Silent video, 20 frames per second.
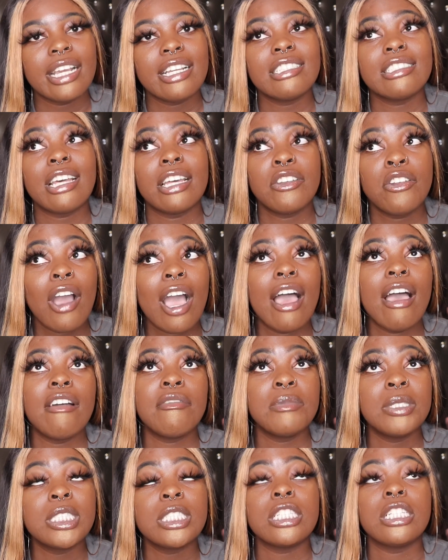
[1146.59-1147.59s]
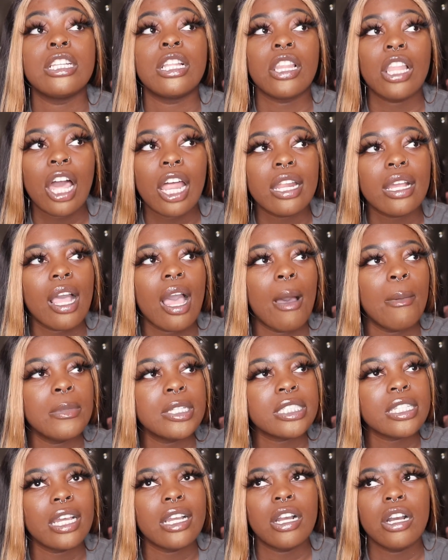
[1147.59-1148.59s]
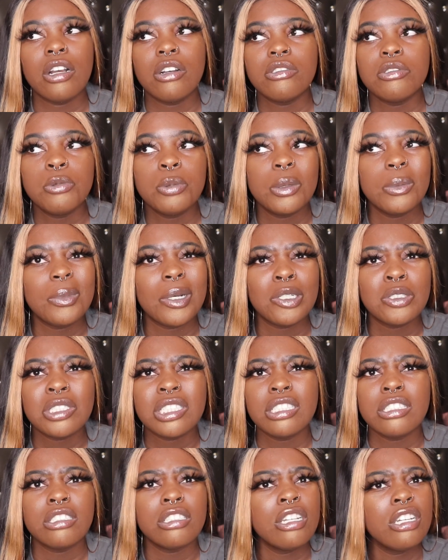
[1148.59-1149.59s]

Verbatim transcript: because I know I have been seeing a lot of comments like, oh, you've been posting